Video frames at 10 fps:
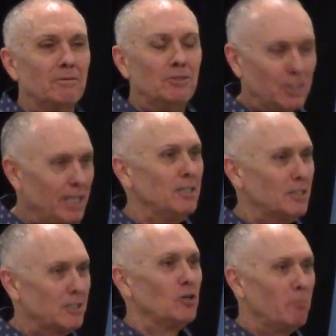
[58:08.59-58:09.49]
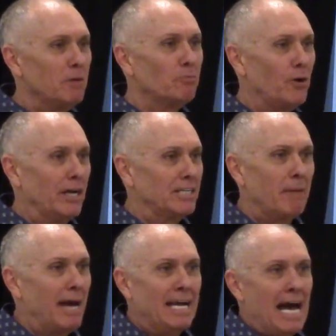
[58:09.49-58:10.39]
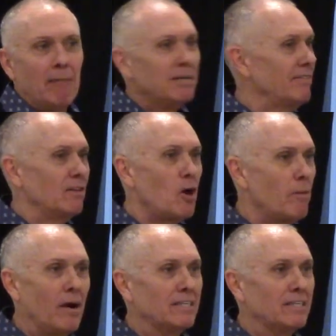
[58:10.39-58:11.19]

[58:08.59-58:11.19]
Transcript: Jesus is going to be preached. I mean, I, I believe that bottom line.